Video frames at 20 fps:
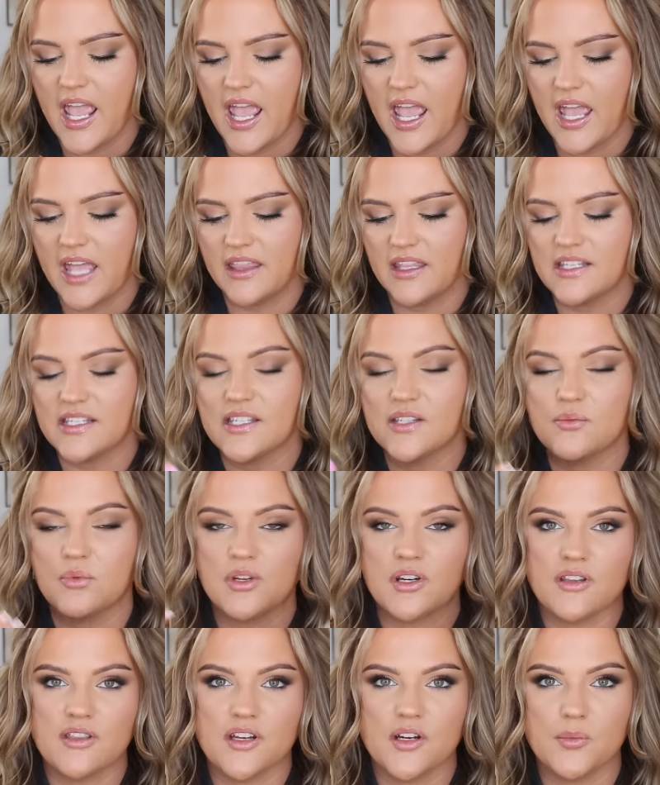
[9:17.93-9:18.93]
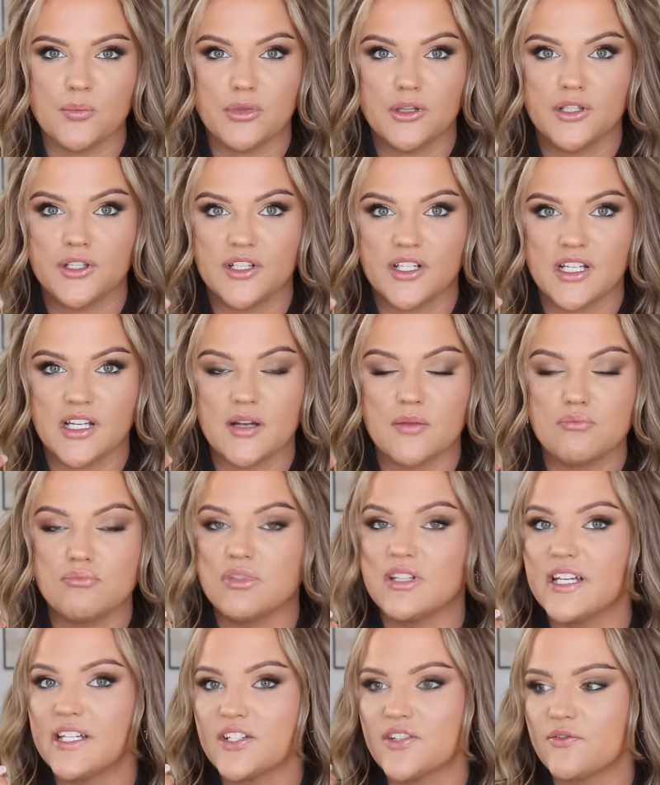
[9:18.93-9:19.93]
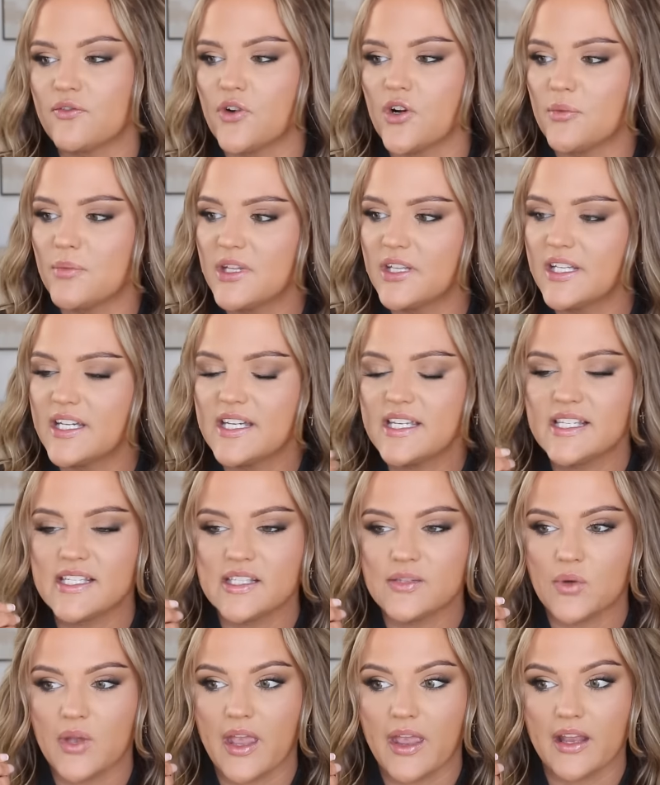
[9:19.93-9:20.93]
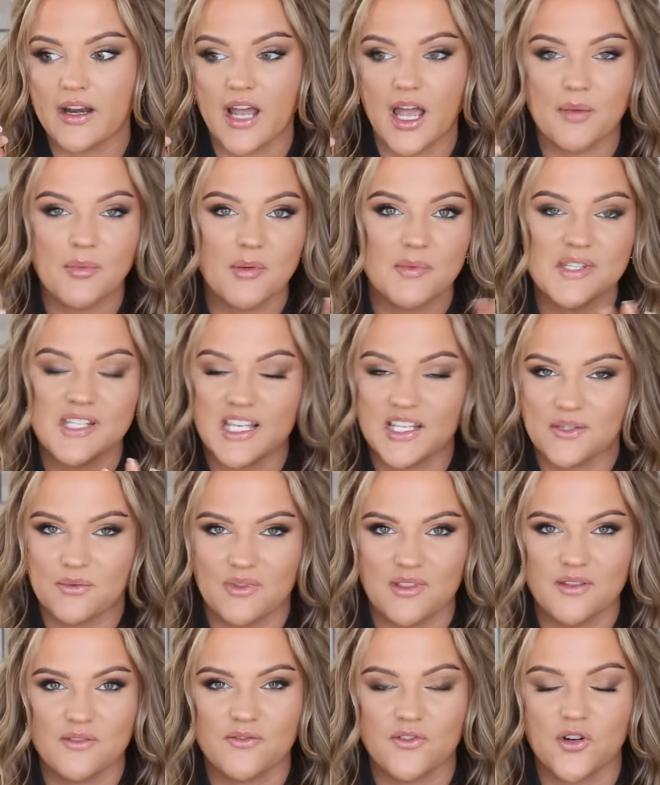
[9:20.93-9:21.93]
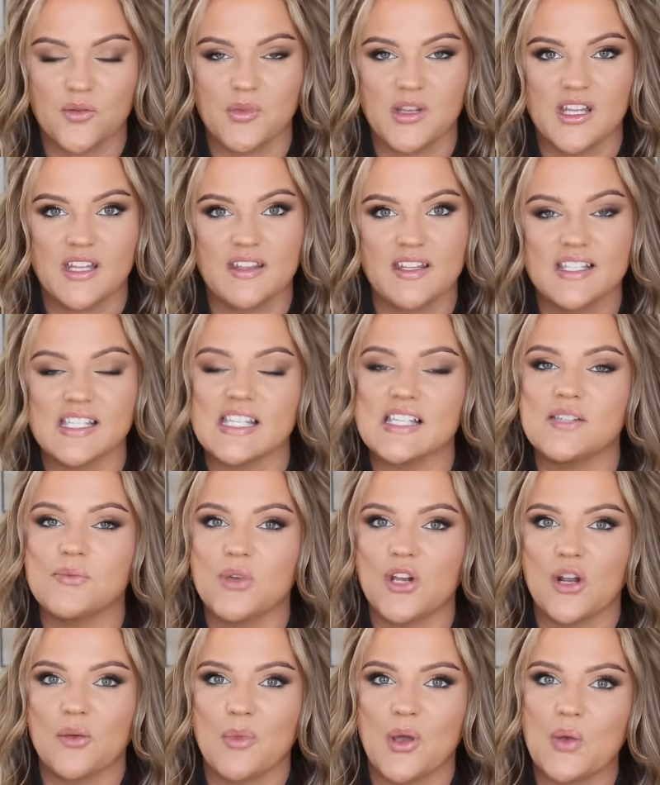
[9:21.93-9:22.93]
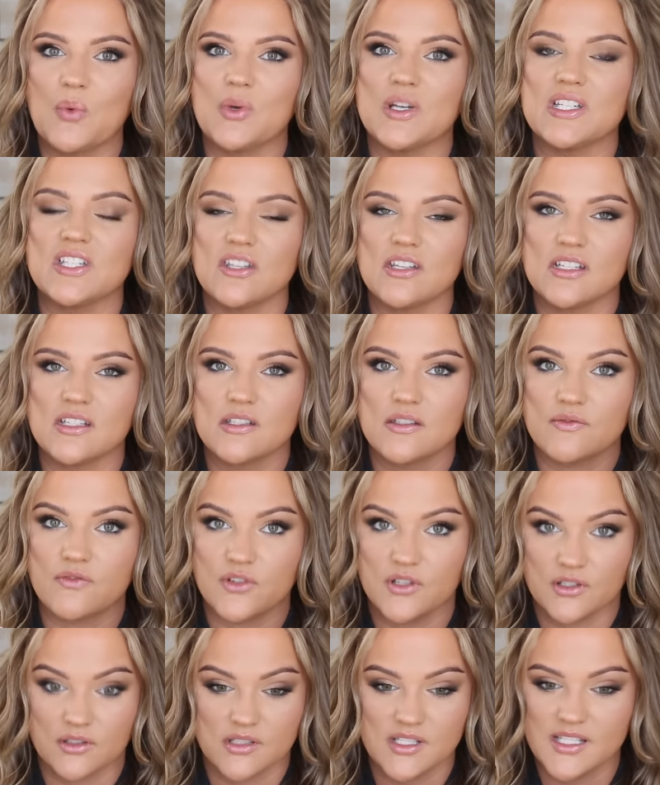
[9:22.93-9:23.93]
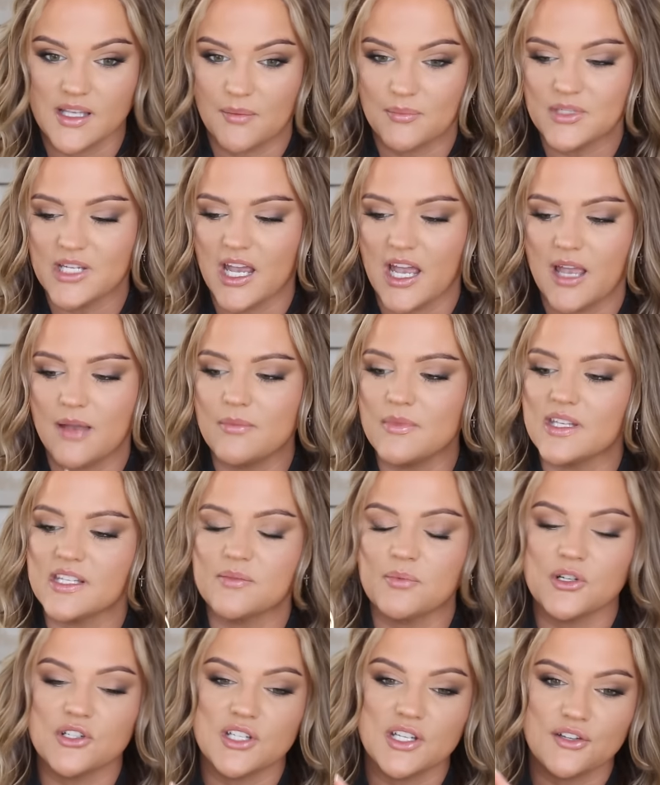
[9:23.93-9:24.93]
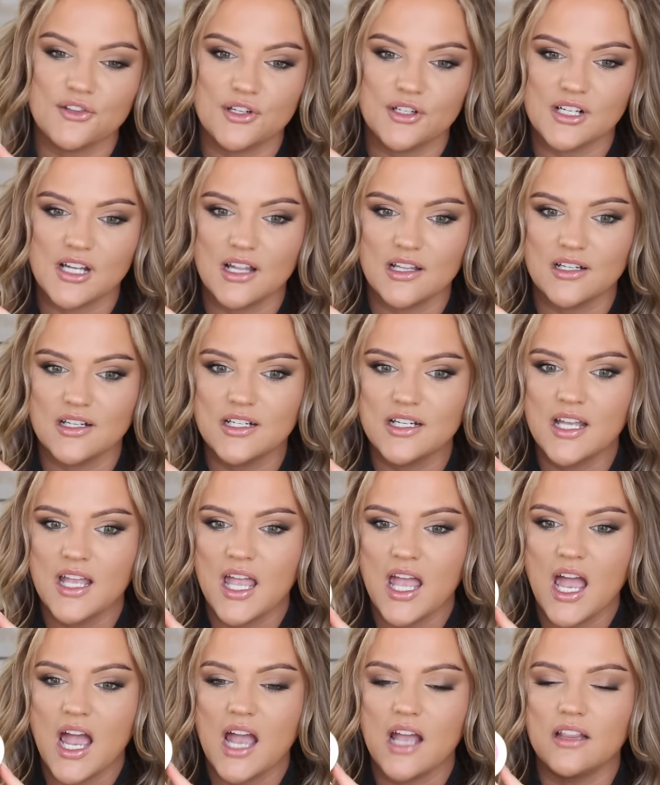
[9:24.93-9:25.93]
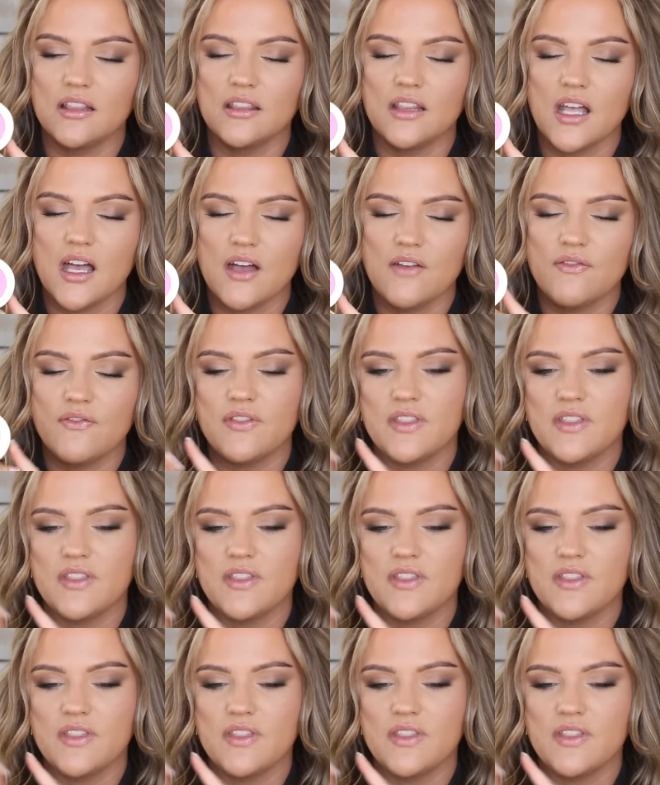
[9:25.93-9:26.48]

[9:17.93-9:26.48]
and this is one of their blurring blush formulas, and I'm obsessed with the formula. This has been on my wish list for some time, this particular color. I love